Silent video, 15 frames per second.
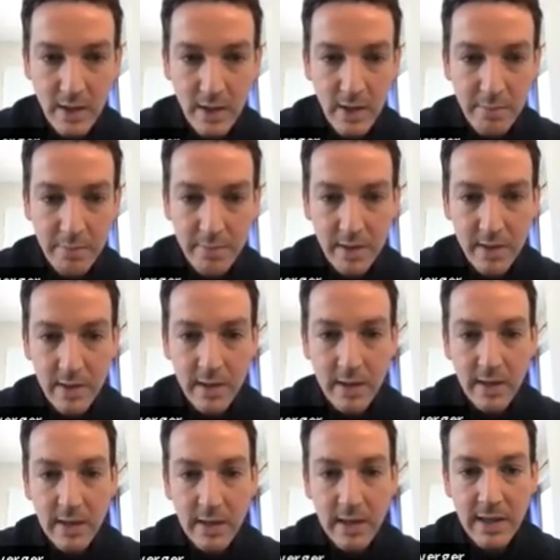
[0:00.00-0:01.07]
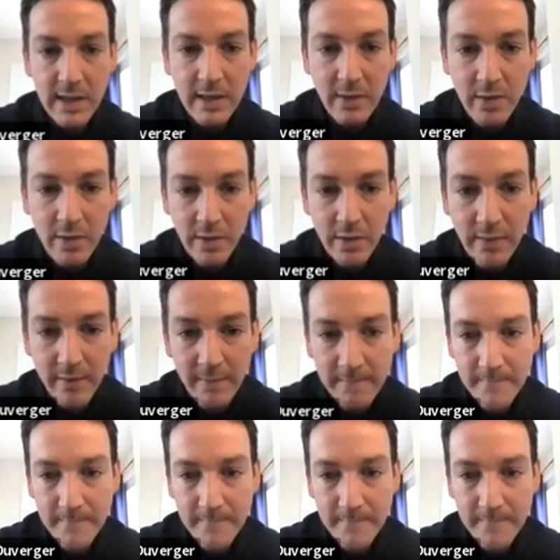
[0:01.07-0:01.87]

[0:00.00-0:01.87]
up error.